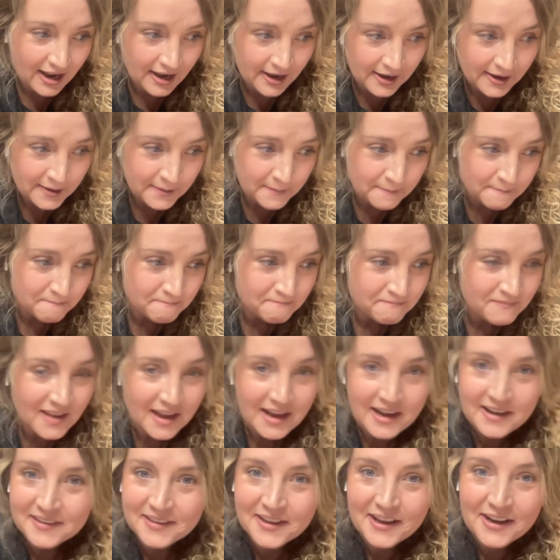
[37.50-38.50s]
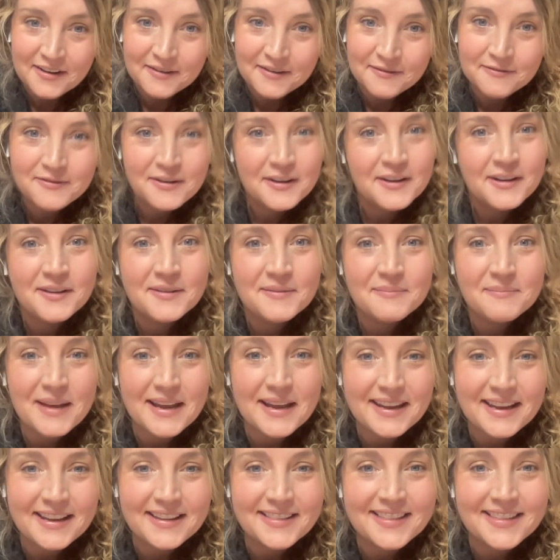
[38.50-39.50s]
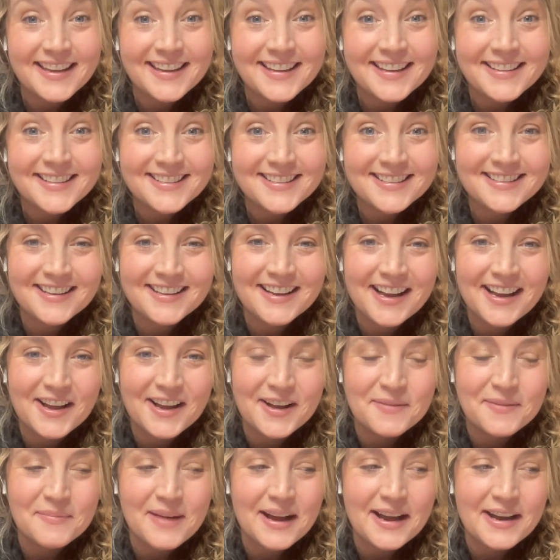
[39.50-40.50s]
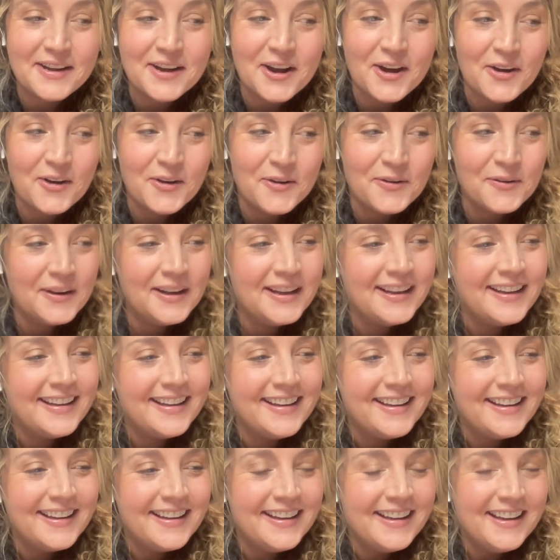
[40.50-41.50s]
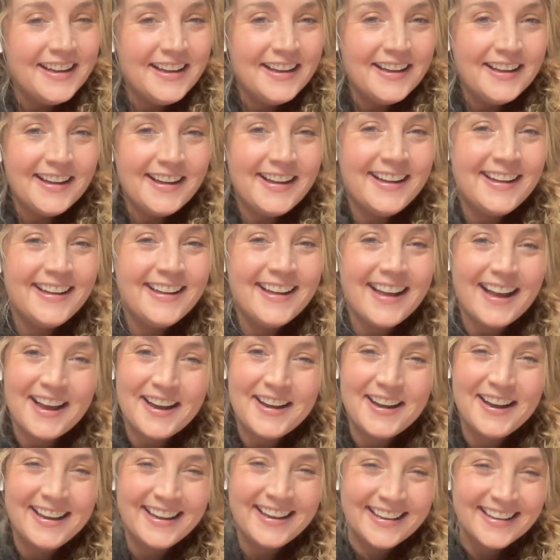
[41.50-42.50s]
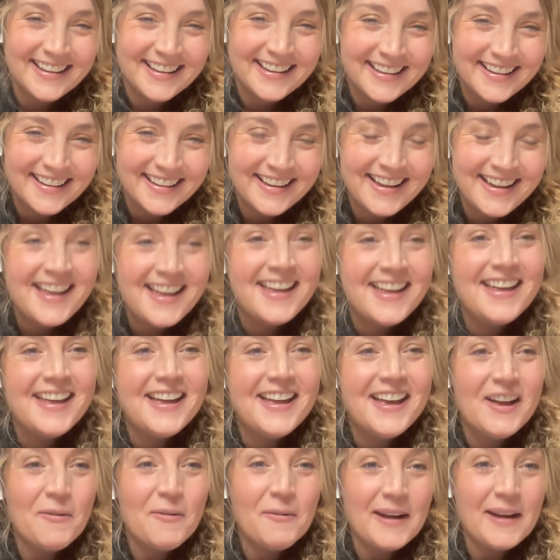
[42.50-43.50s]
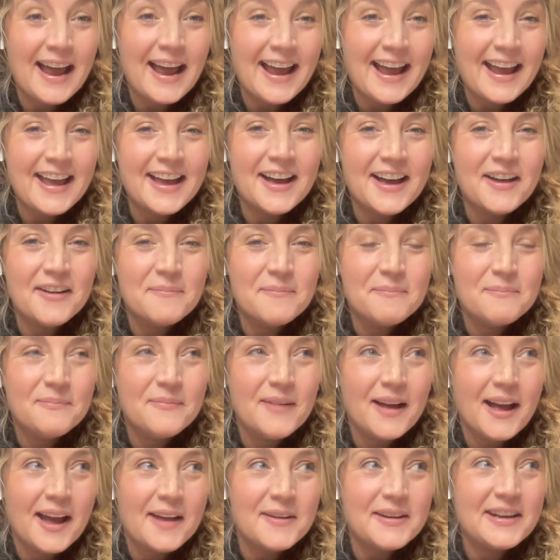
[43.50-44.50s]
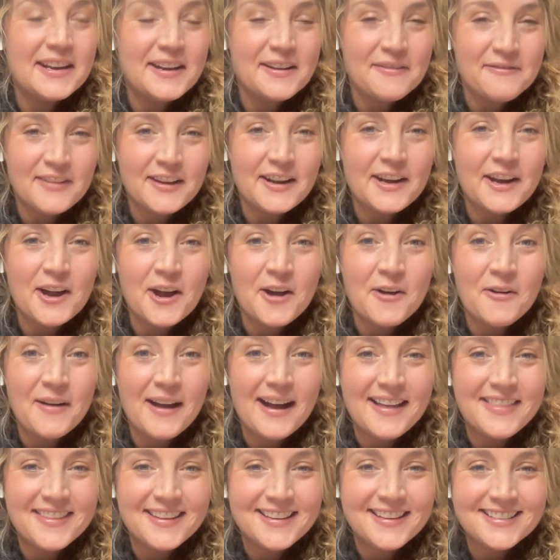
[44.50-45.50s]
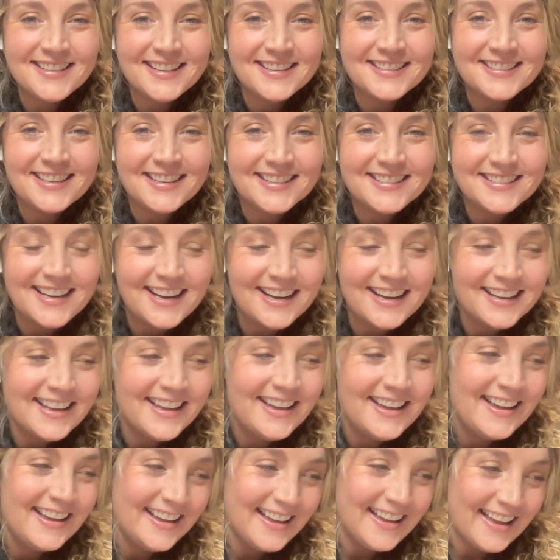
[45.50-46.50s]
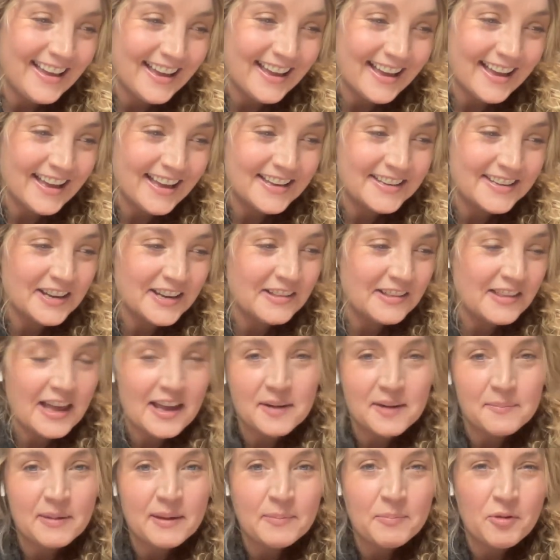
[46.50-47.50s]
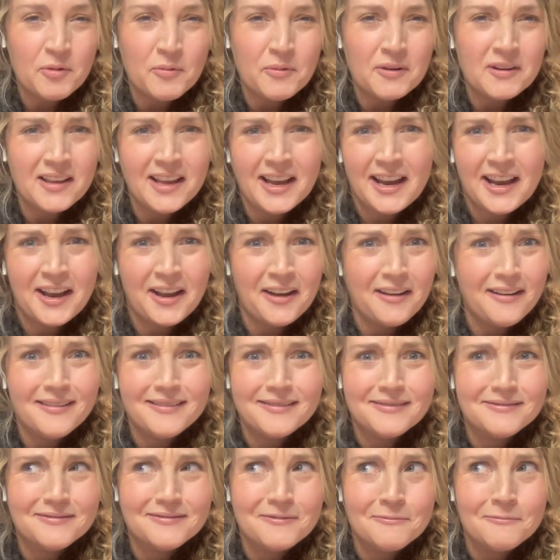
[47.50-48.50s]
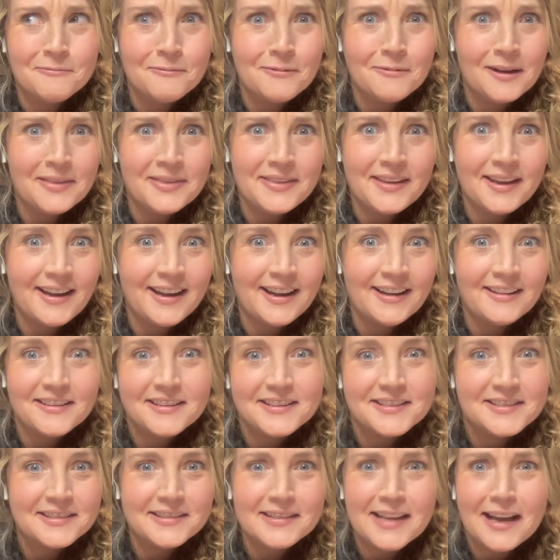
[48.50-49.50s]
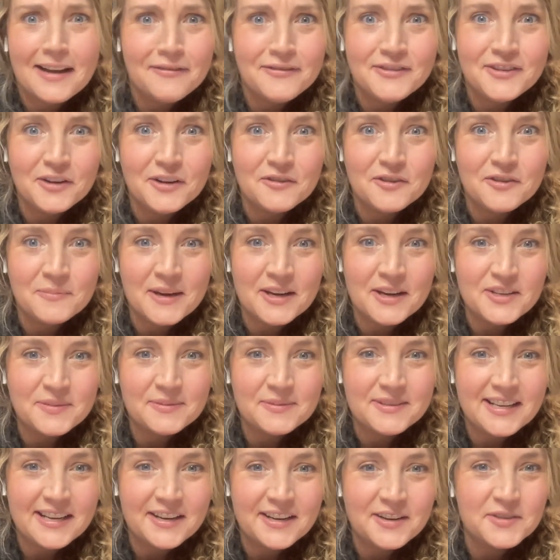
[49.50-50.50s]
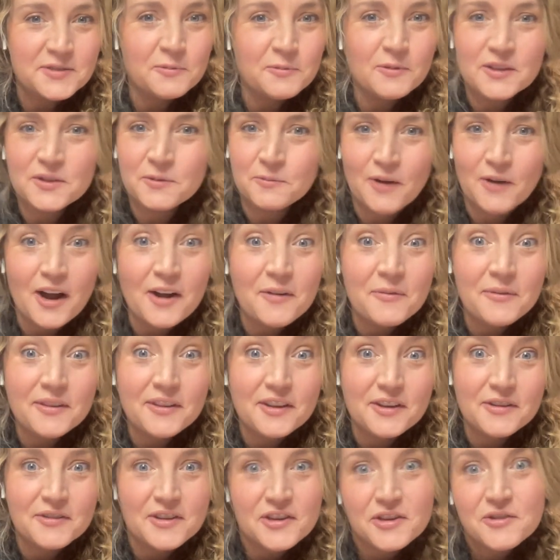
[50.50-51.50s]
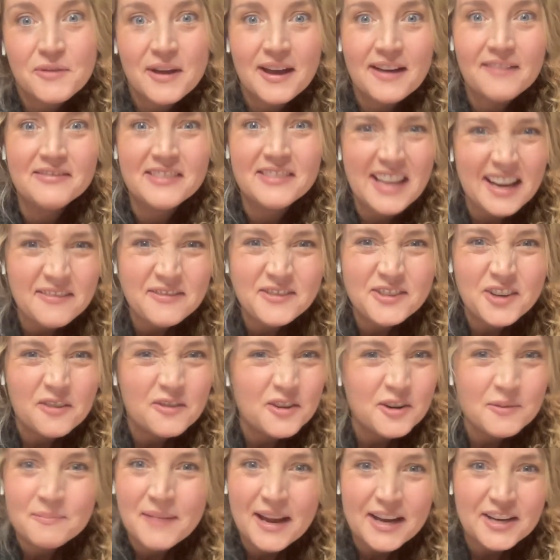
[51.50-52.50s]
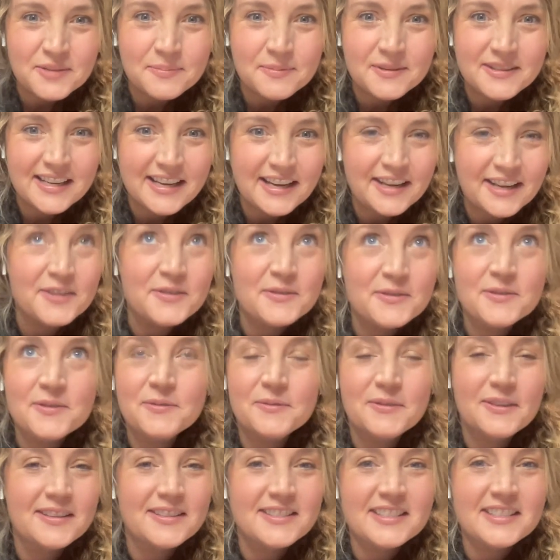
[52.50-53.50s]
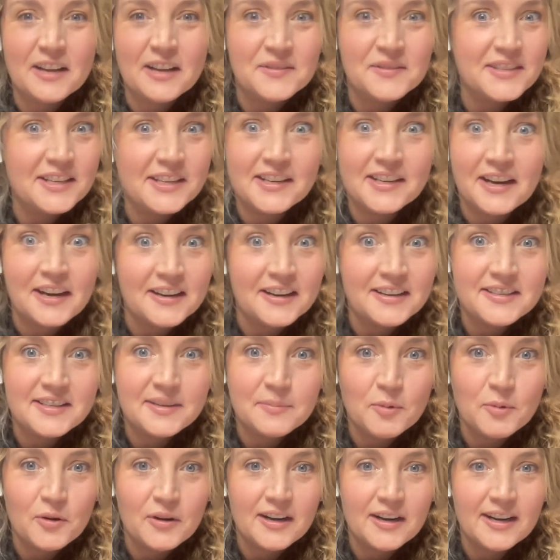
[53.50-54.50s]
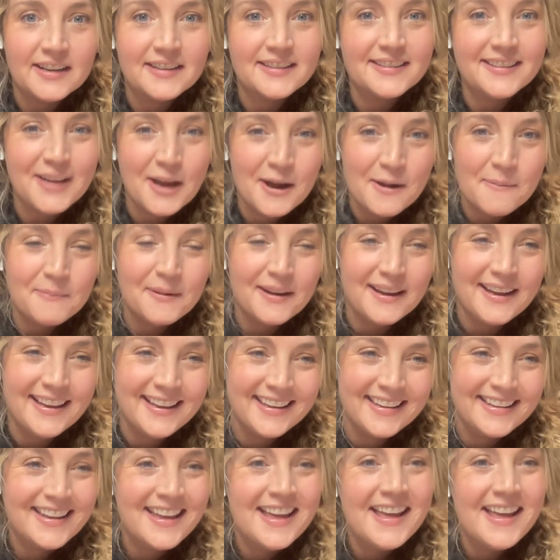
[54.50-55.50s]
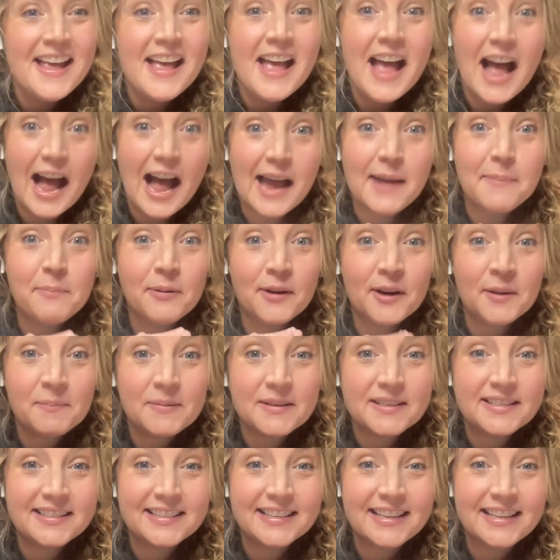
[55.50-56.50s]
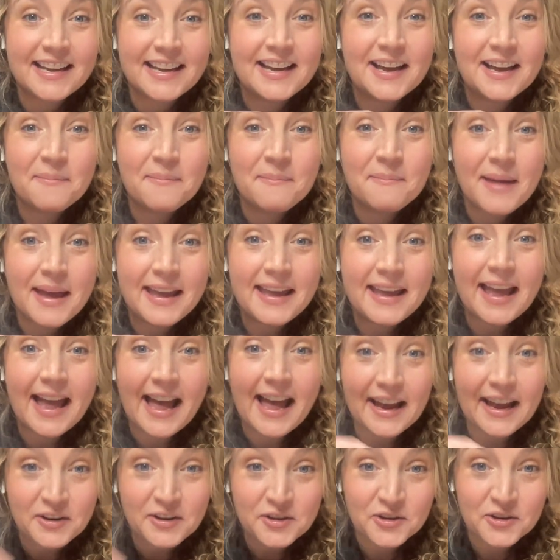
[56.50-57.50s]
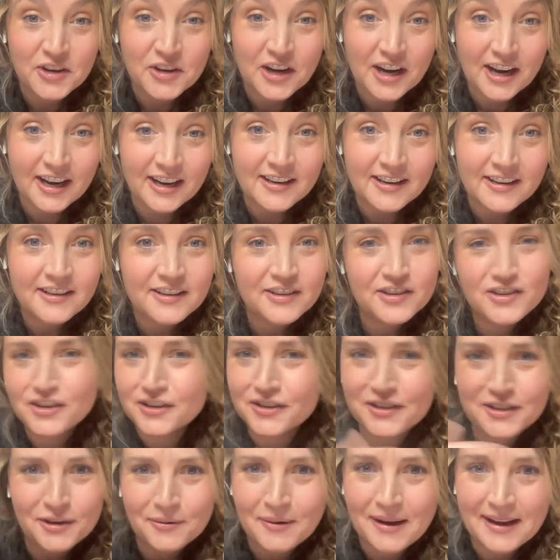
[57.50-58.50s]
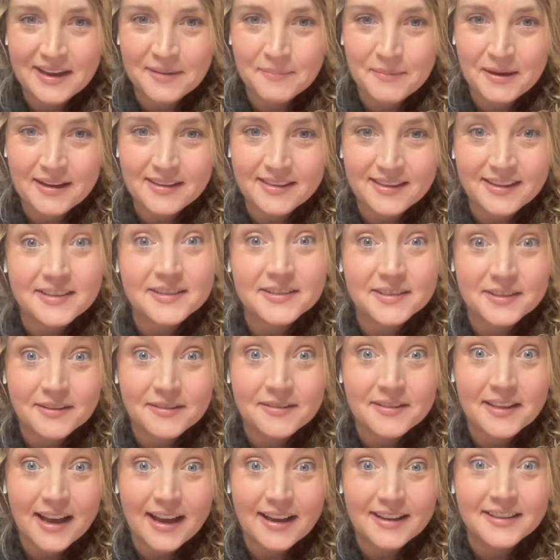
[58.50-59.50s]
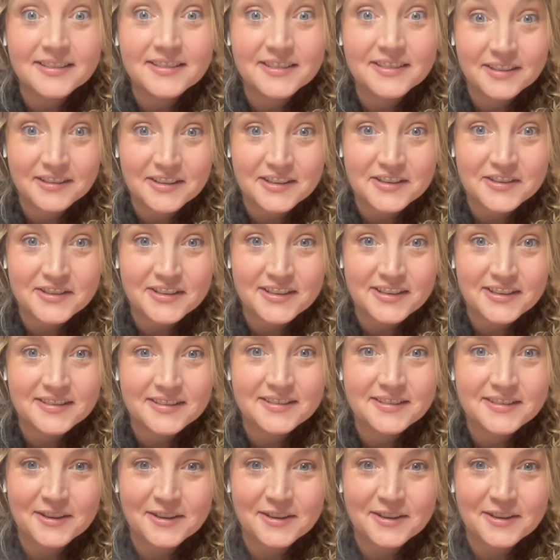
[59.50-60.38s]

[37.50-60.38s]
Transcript: I love making these. I know I when I did a video on this on TikTok, and a lot of people were like, "What the hell is leftover mashed potatoes? What's wrong with you? You have leftover mashed potatoes?" It sounds like an oxymoron, but I purposely make extra just so I can make these. They're that delicious.